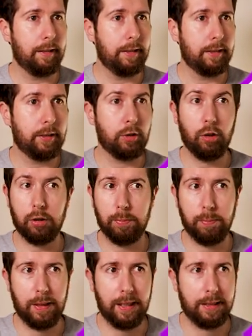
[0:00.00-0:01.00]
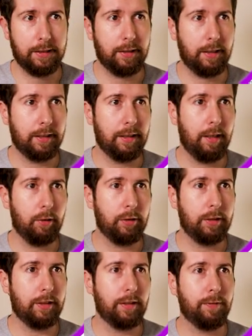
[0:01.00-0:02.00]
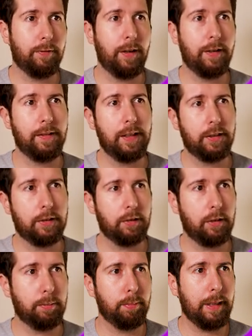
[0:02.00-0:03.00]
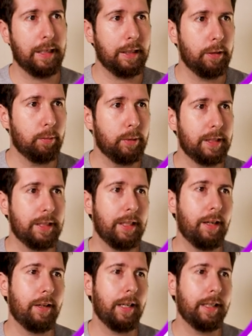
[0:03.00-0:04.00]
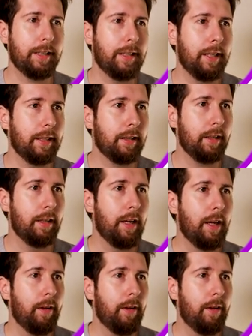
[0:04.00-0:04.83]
the stock price right now, this is five year stock price, we see already that